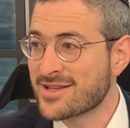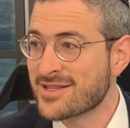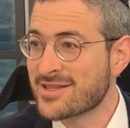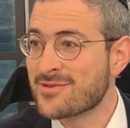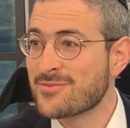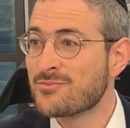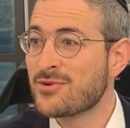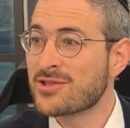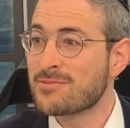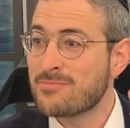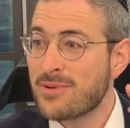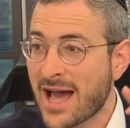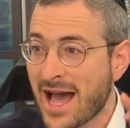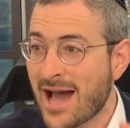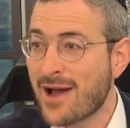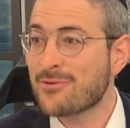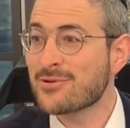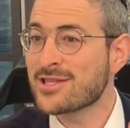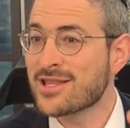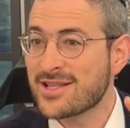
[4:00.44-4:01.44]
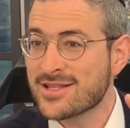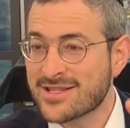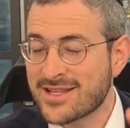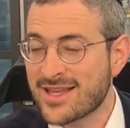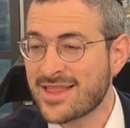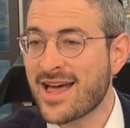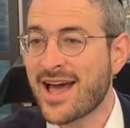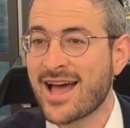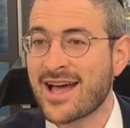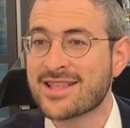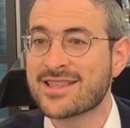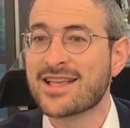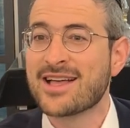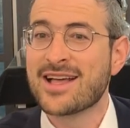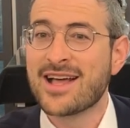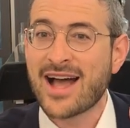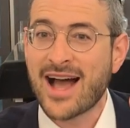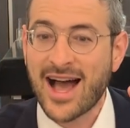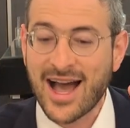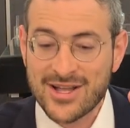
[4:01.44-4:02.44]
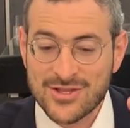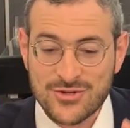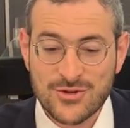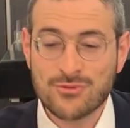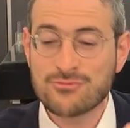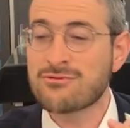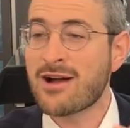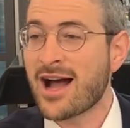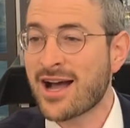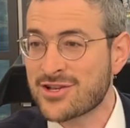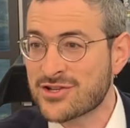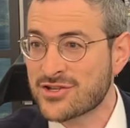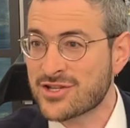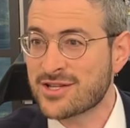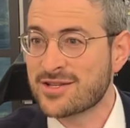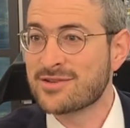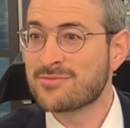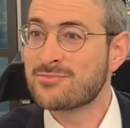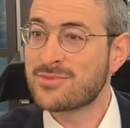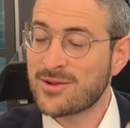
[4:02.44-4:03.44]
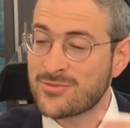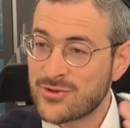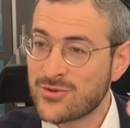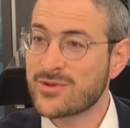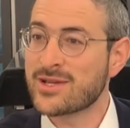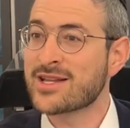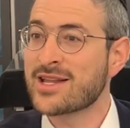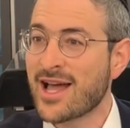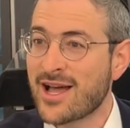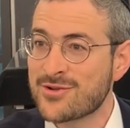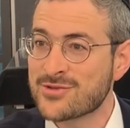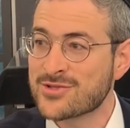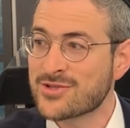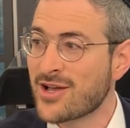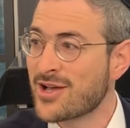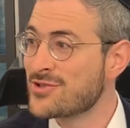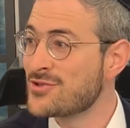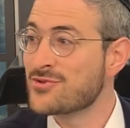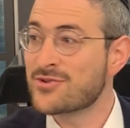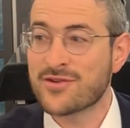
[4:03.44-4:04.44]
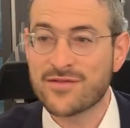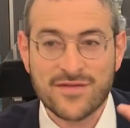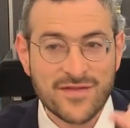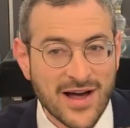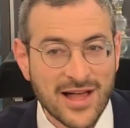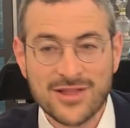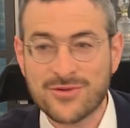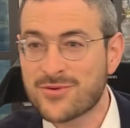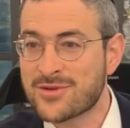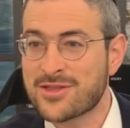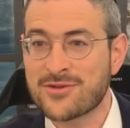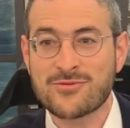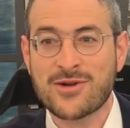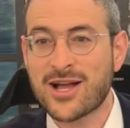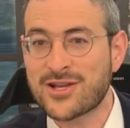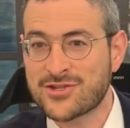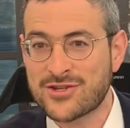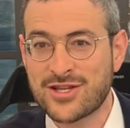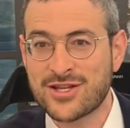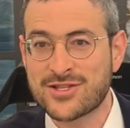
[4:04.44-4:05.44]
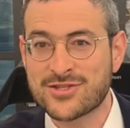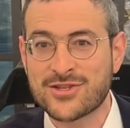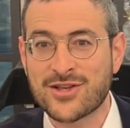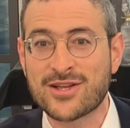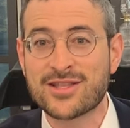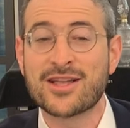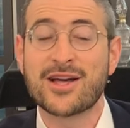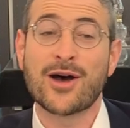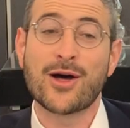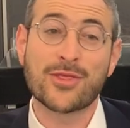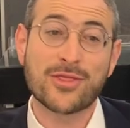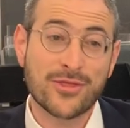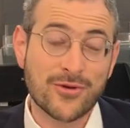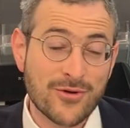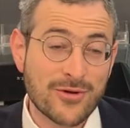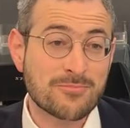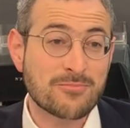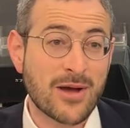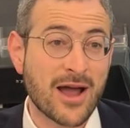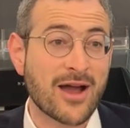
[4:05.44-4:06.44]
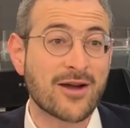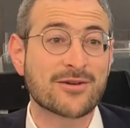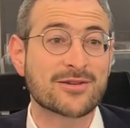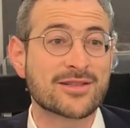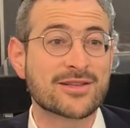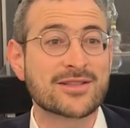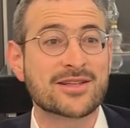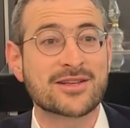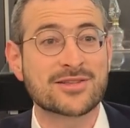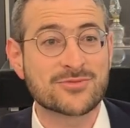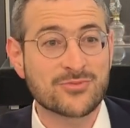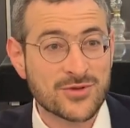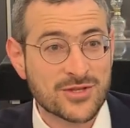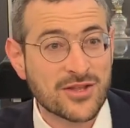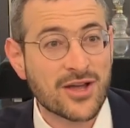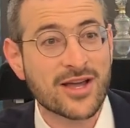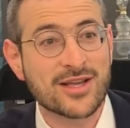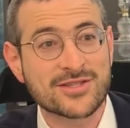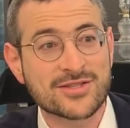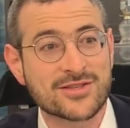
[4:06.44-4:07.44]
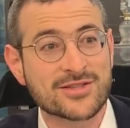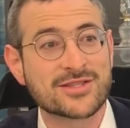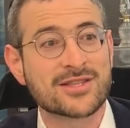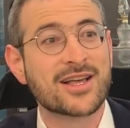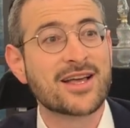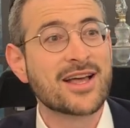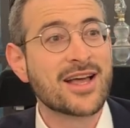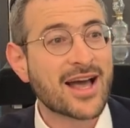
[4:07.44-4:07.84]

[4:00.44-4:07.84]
it. But parallel to that, I do Rashi, but I'm doing it outside. You could follow with the Rashi inside. A third parallel is with Taisis.